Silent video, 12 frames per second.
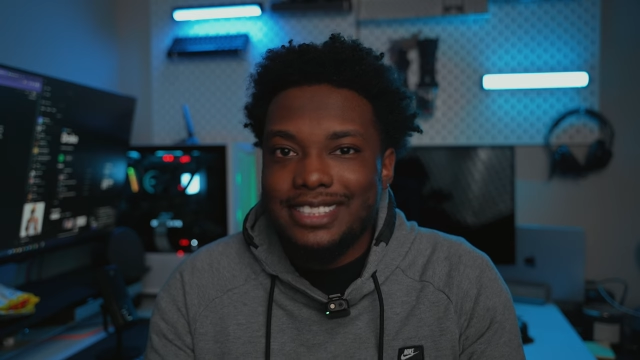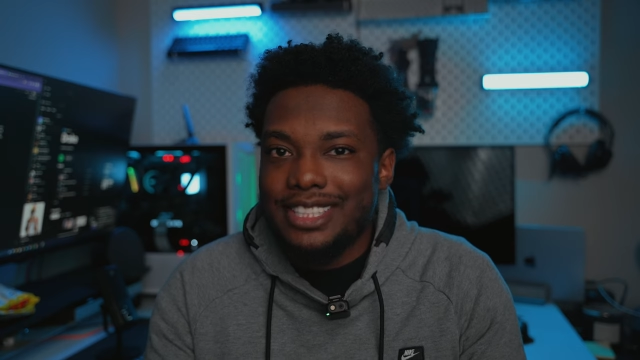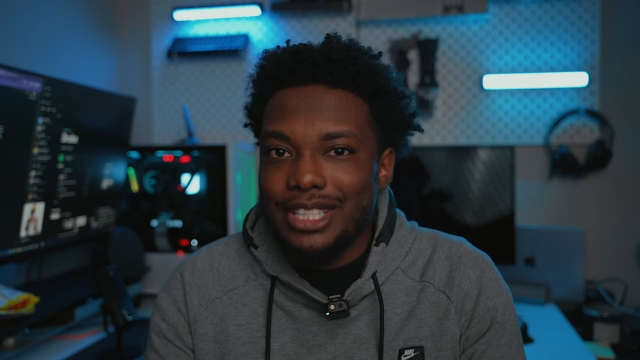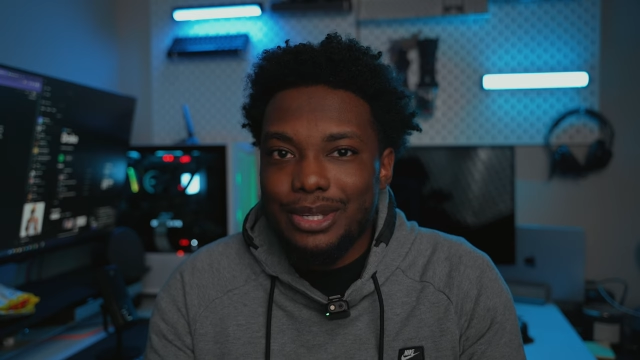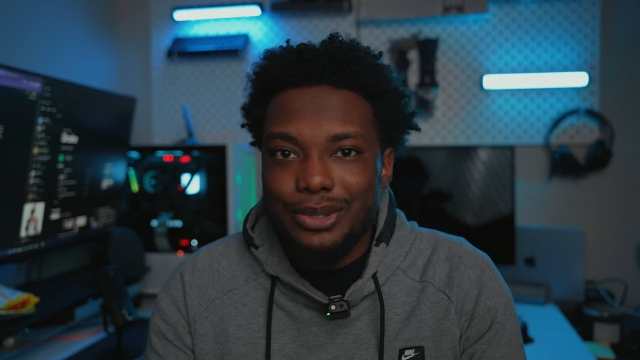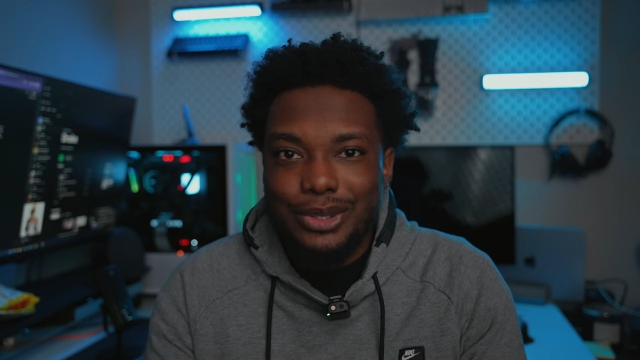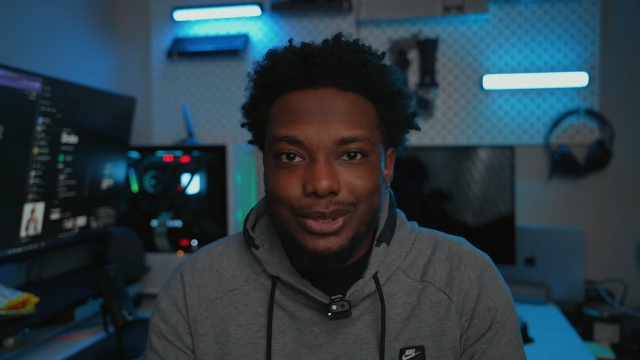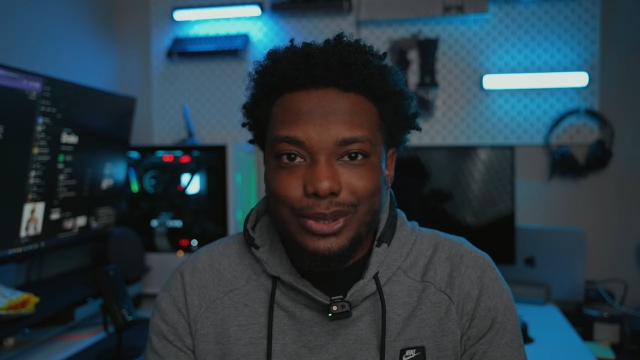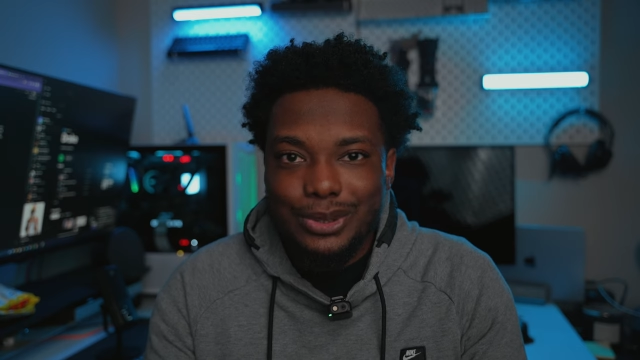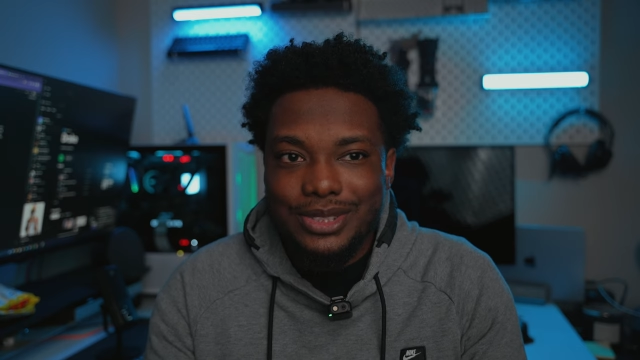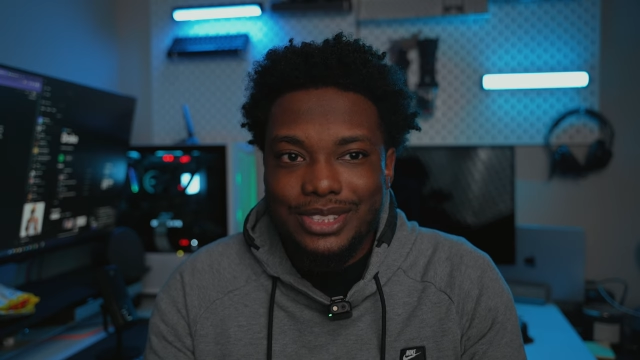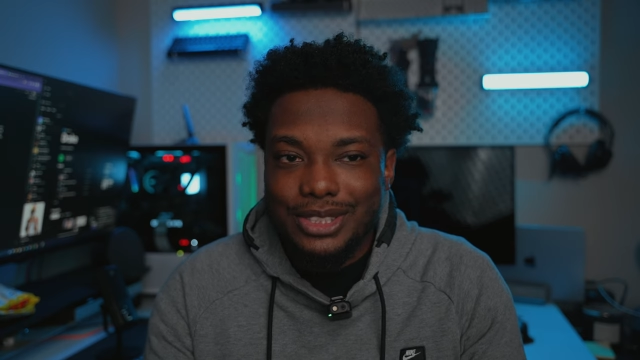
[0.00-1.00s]
still
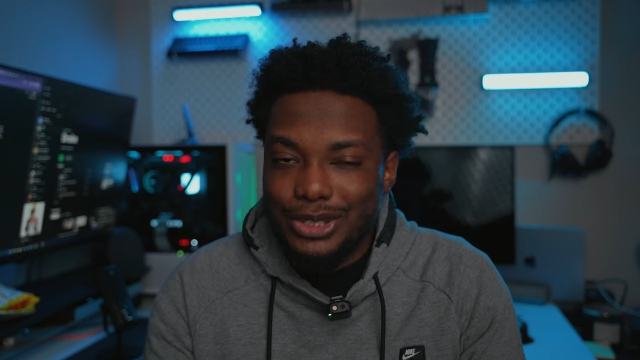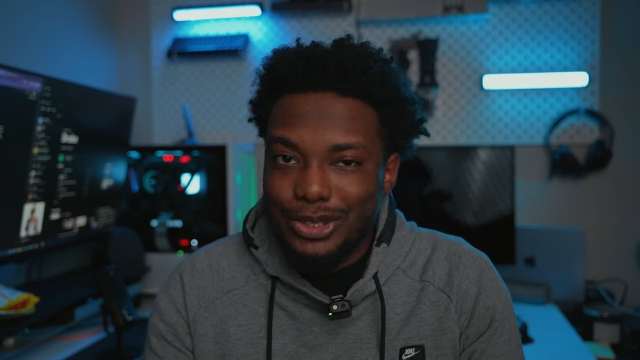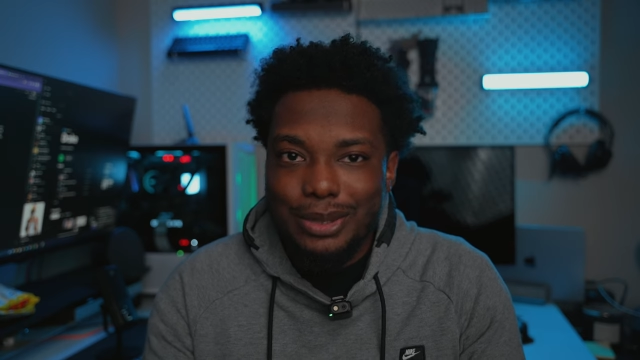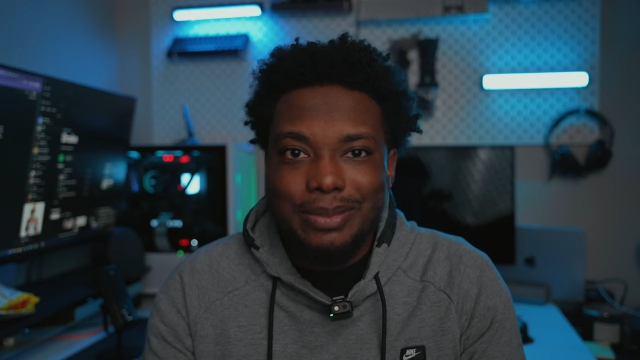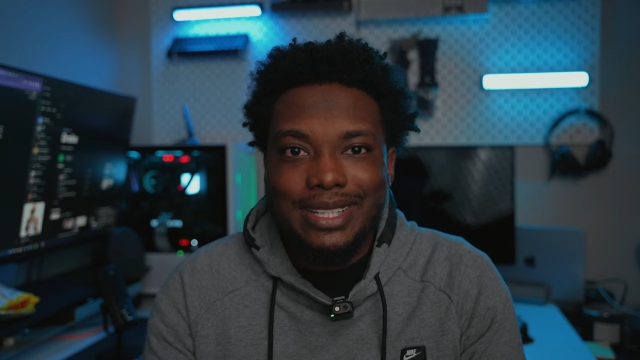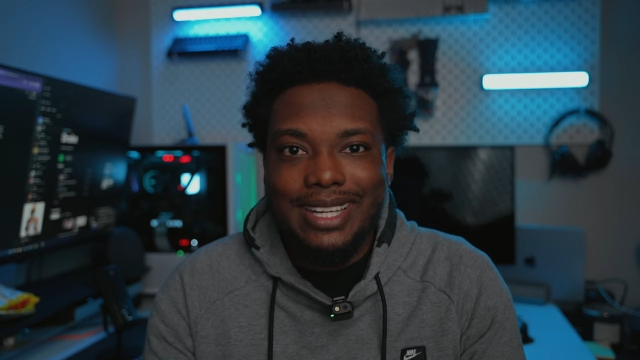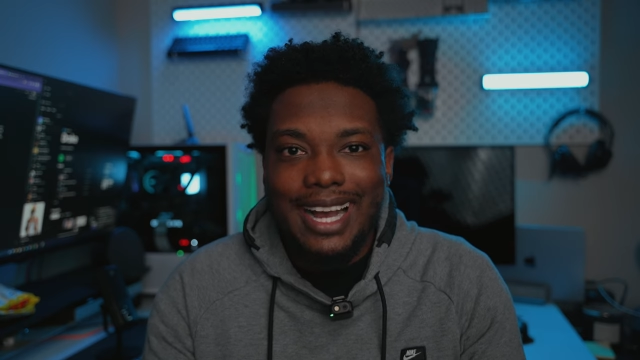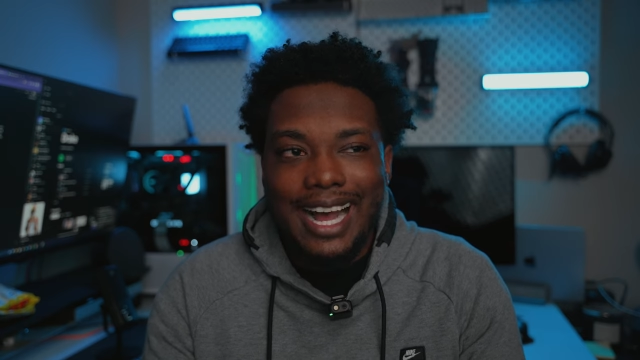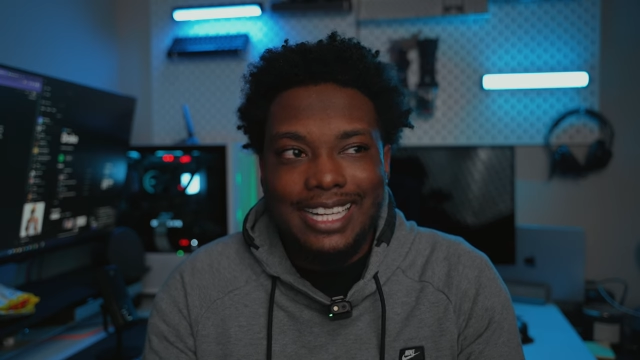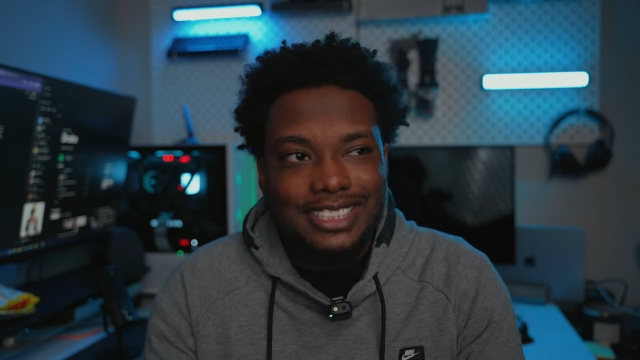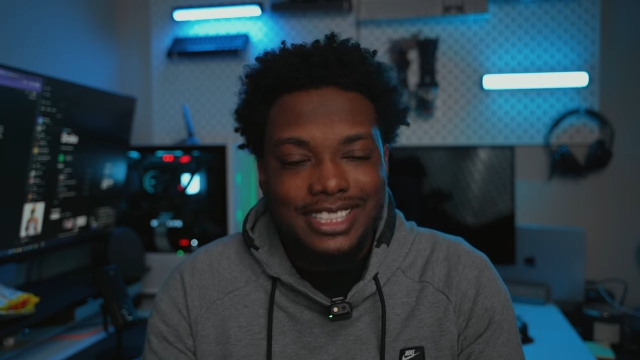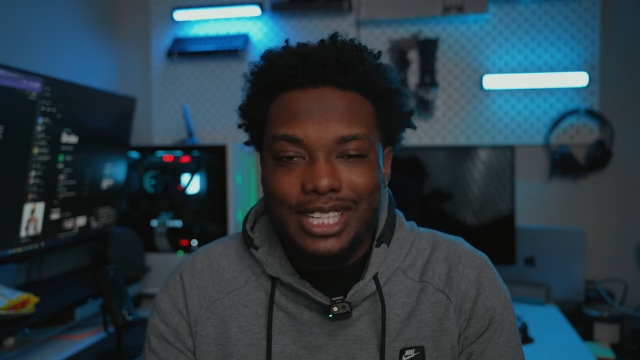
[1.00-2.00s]
use Udemy,
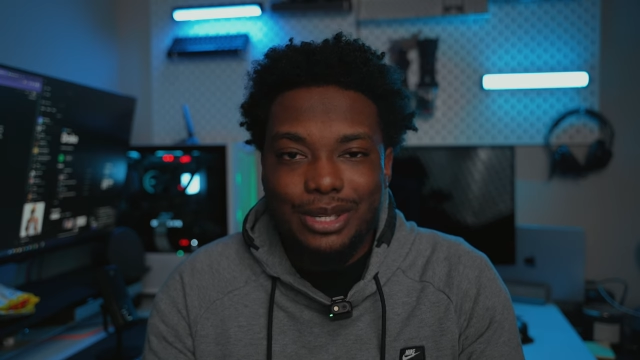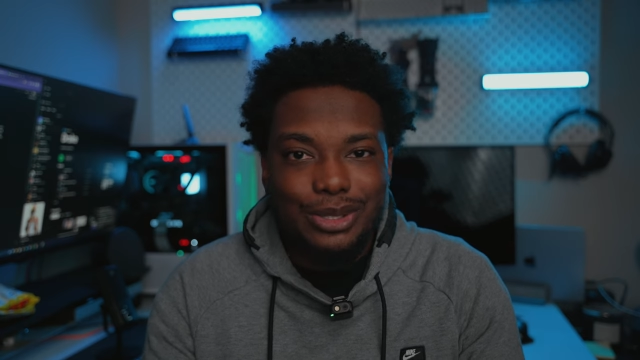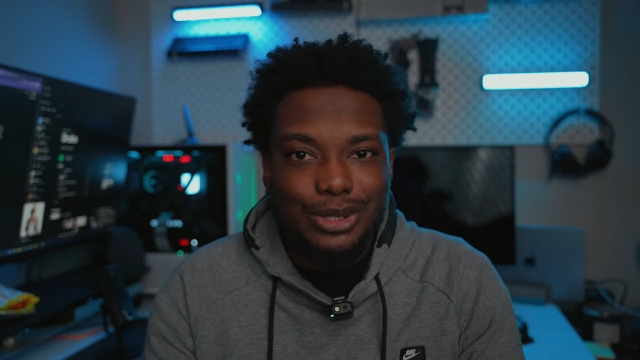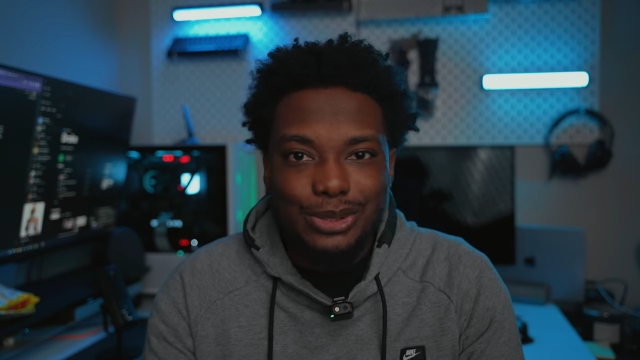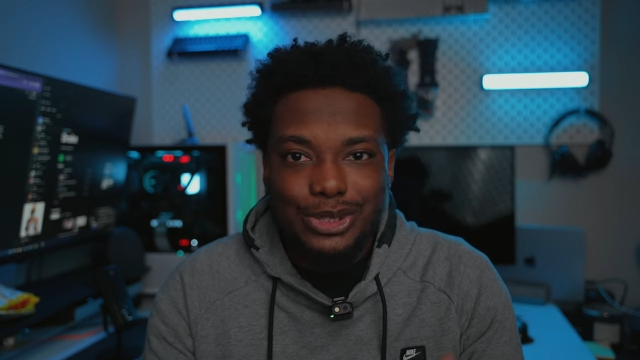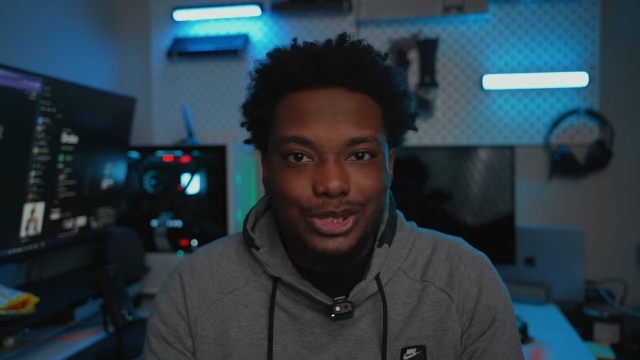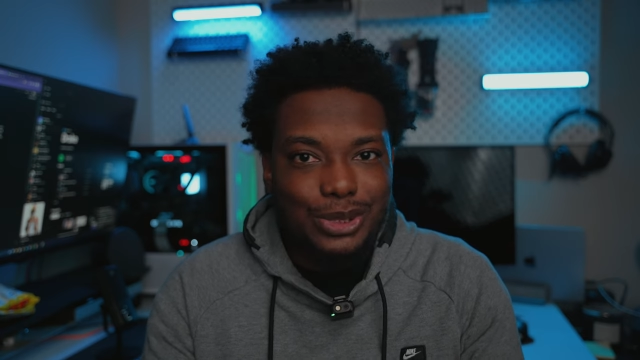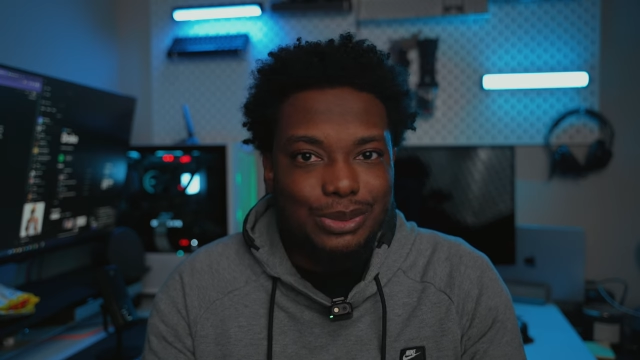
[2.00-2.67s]
I still use